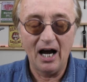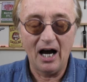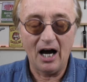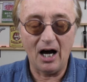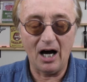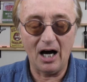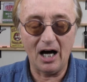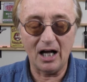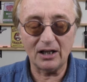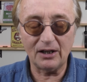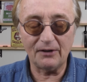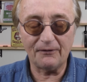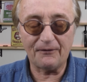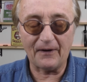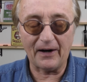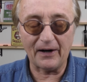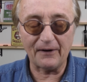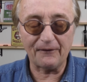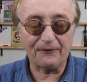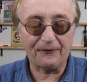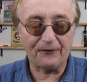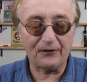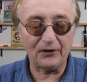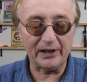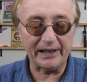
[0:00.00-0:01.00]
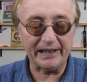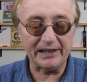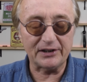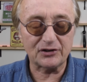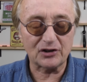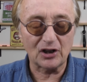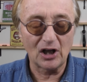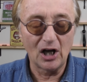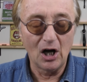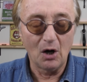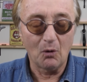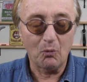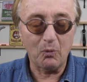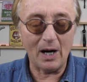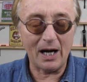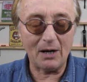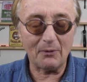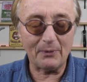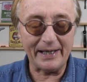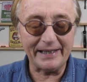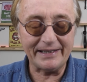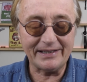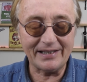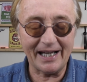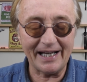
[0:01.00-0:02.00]
all of our fleets, while
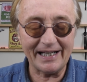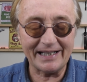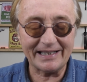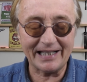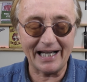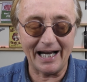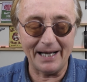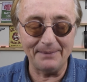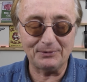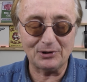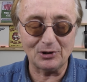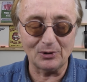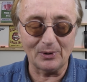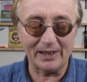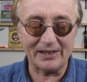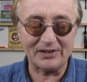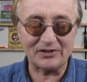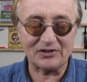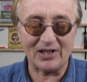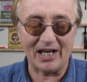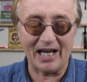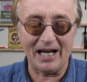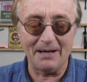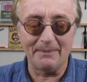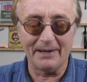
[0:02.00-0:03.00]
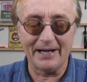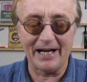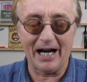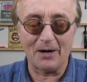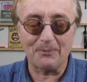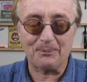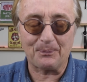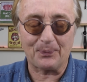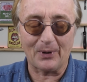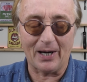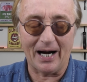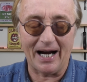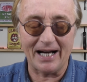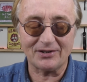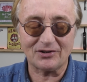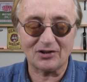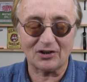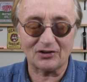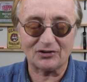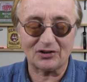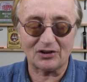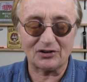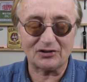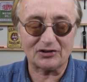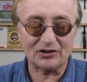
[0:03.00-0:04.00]
we take time to examine our
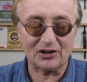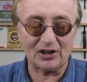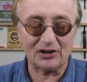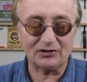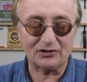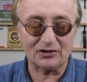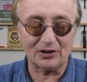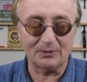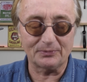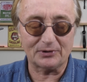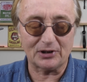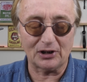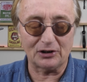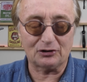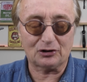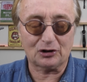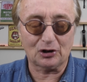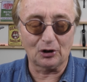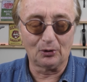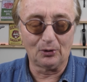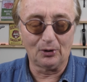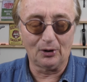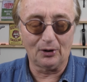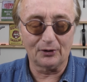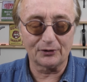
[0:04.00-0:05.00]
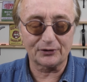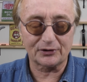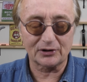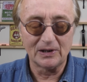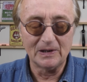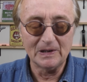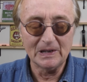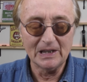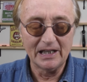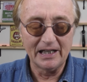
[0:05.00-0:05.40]
processes, systems, and tools